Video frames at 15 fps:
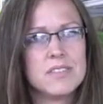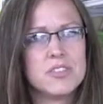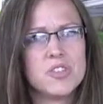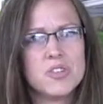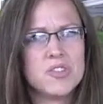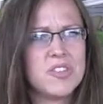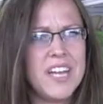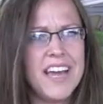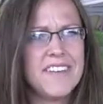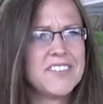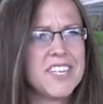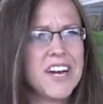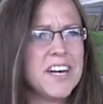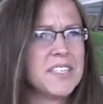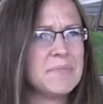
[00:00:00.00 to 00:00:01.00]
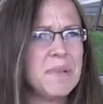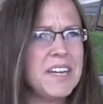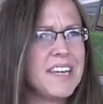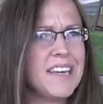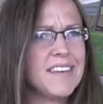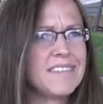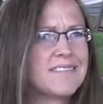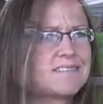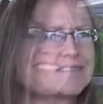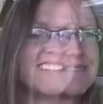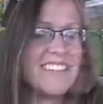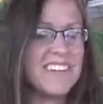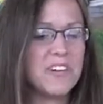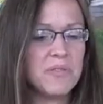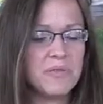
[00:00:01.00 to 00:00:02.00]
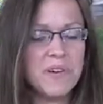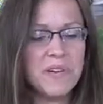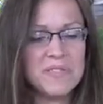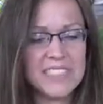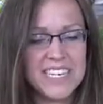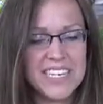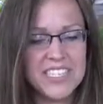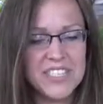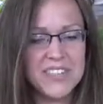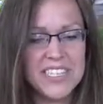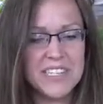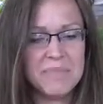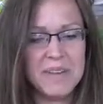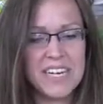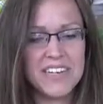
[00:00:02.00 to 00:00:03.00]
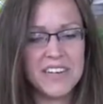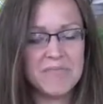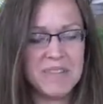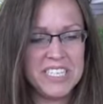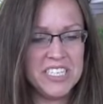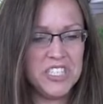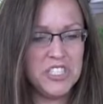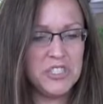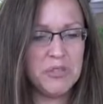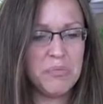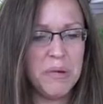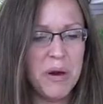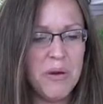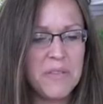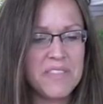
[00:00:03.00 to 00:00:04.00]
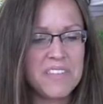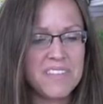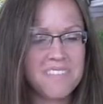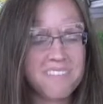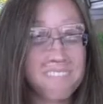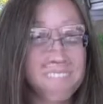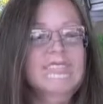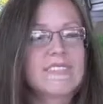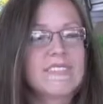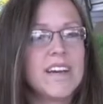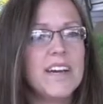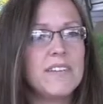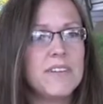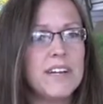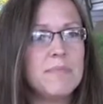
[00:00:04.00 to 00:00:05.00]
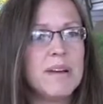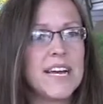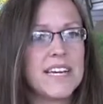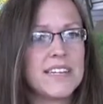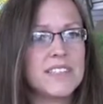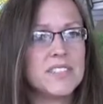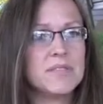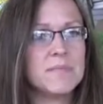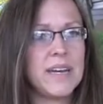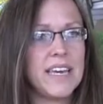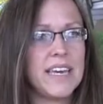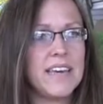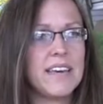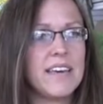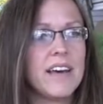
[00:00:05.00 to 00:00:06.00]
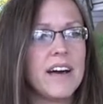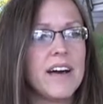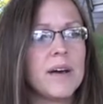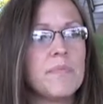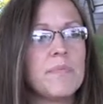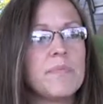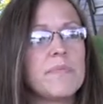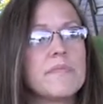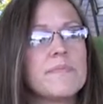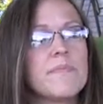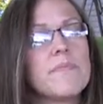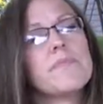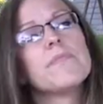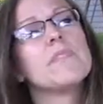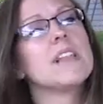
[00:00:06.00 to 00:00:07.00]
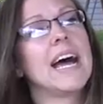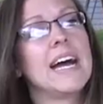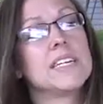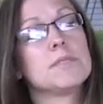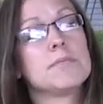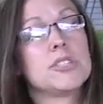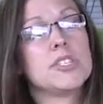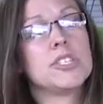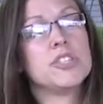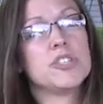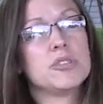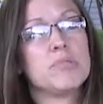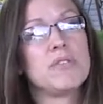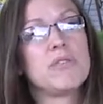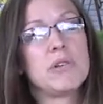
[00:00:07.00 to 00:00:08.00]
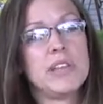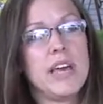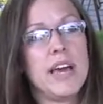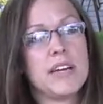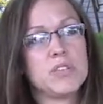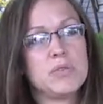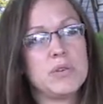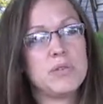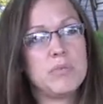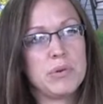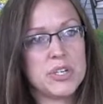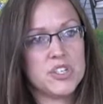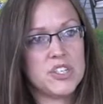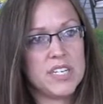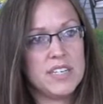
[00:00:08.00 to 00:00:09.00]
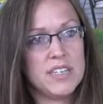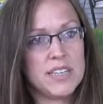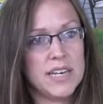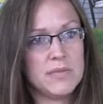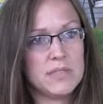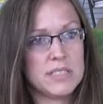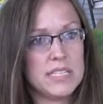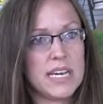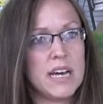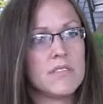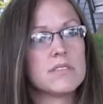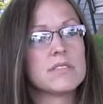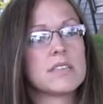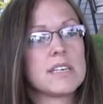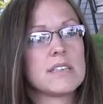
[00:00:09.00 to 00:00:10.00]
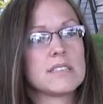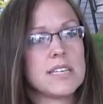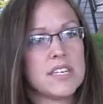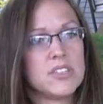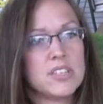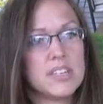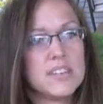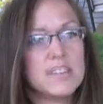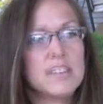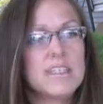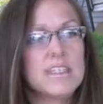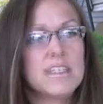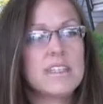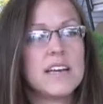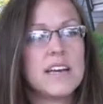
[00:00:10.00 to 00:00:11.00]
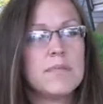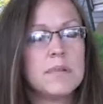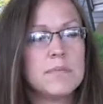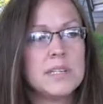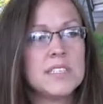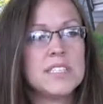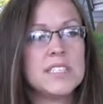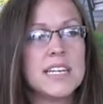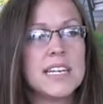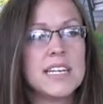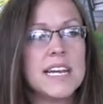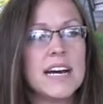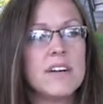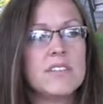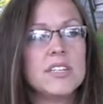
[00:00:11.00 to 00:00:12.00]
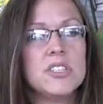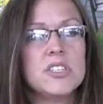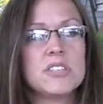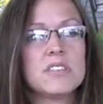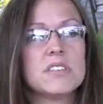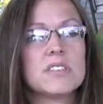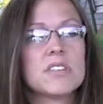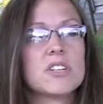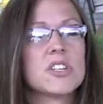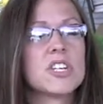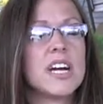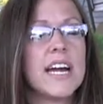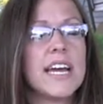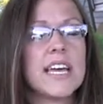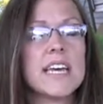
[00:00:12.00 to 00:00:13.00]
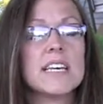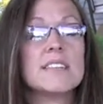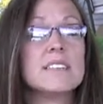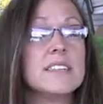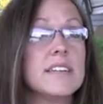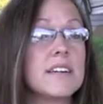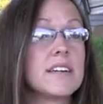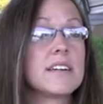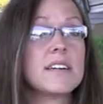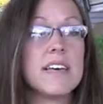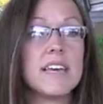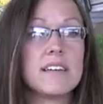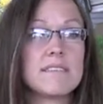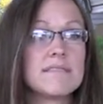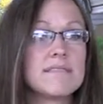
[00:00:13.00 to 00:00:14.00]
children have to cost money. What was I going to do? I didn't make enough money to do both. I went back into my last procedure before the actual abortion, and that was the counseling session. I remember sitting down and just crying hysterically,